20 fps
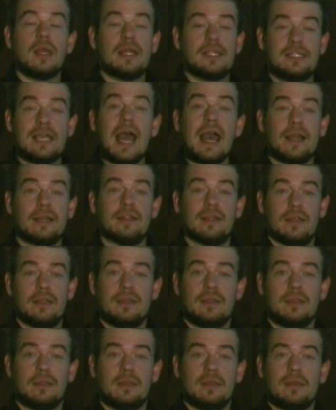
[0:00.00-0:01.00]
Exactly.
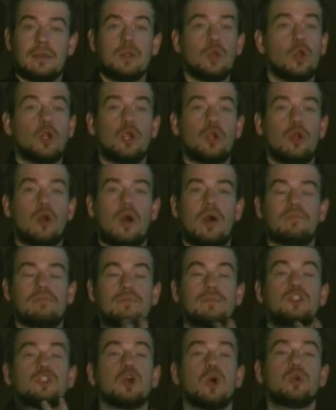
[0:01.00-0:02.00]
No, no, no.
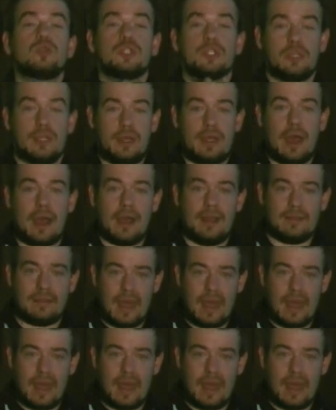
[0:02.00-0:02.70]
Uh, socially, I